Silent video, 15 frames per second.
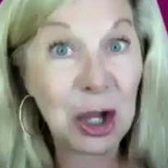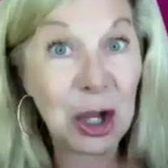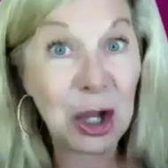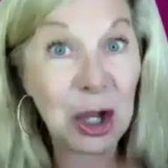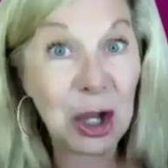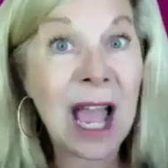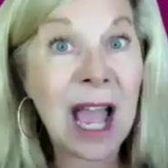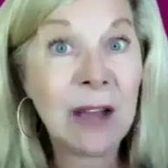
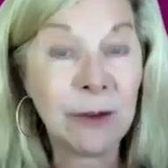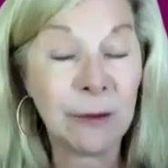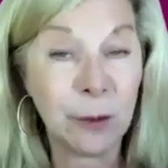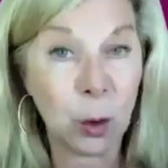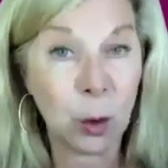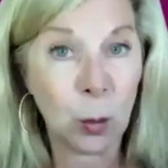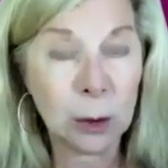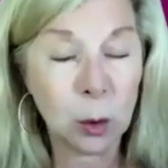that's half of
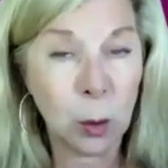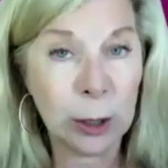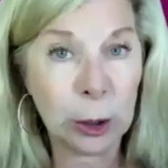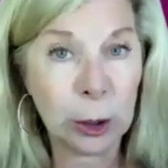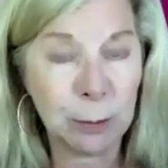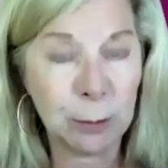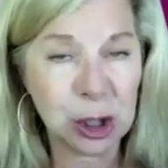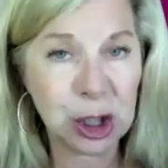your well
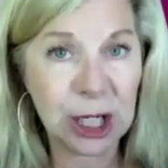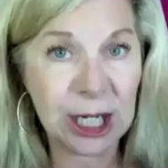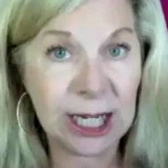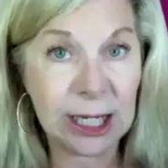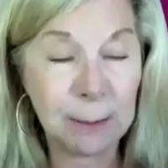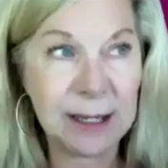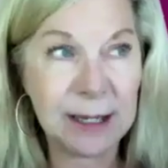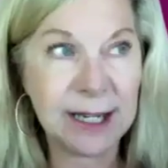oiled
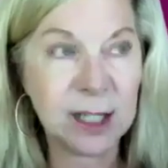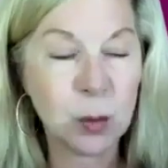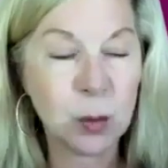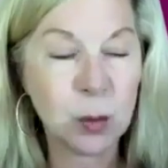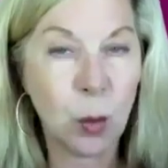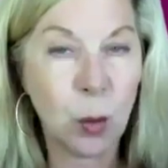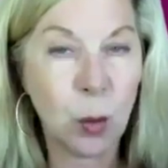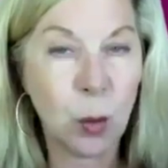machine, because
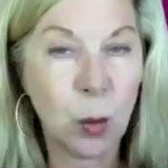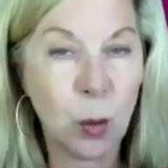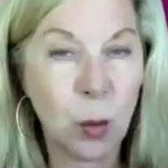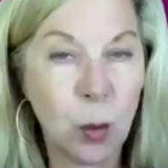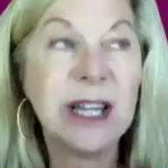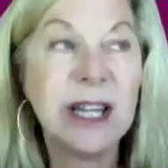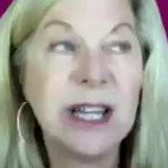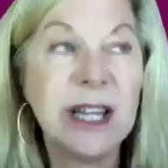what you've
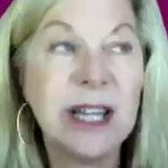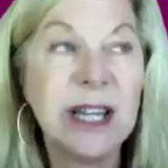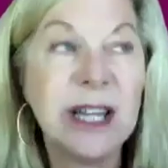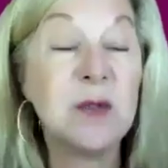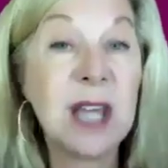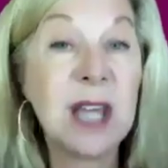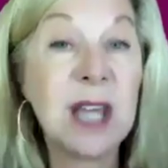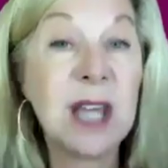done is you've
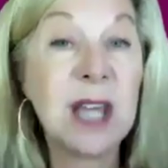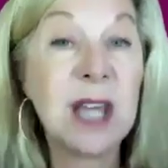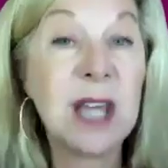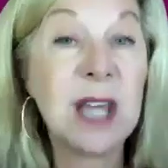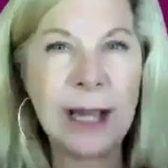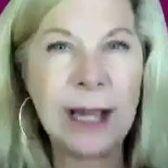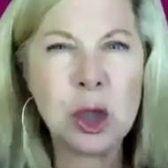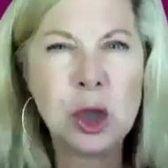taken
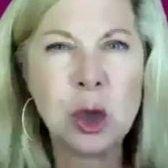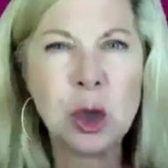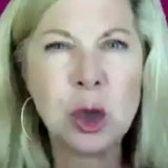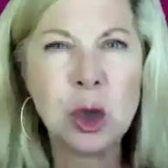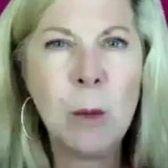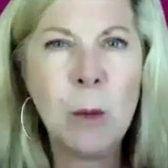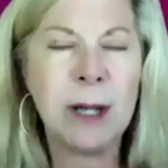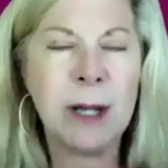away
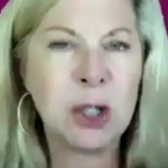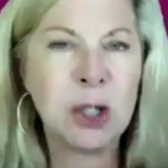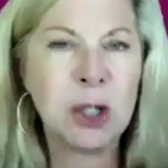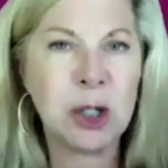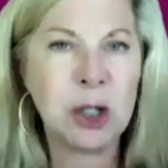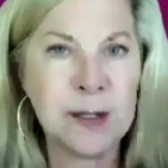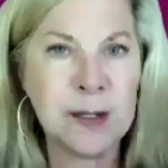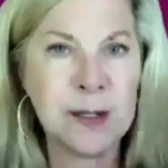so much
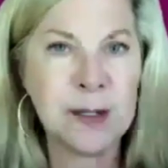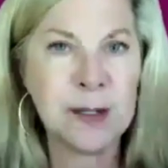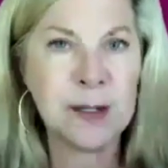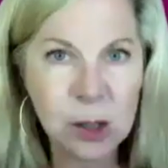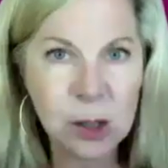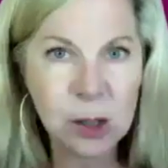decision